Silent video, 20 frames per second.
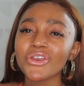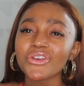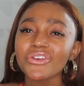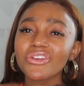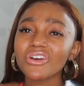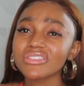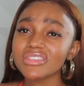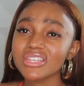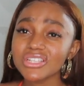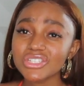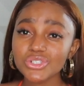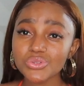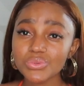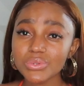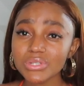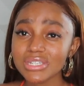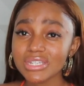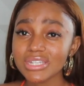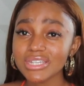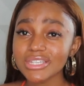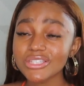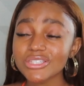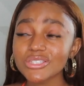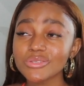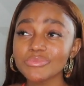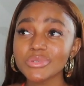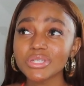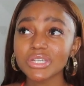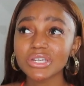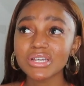Not that you would need to,
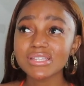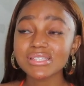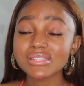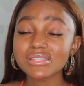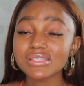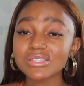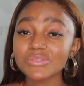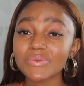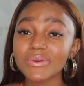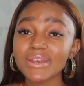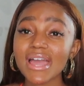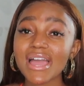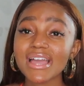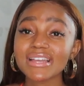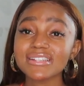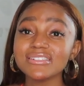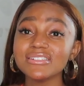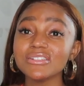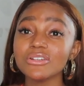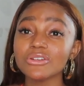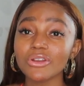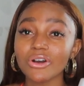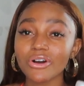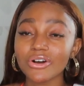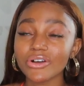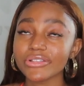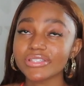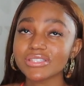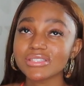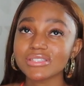because this one actually
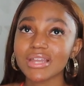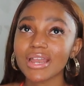lasts.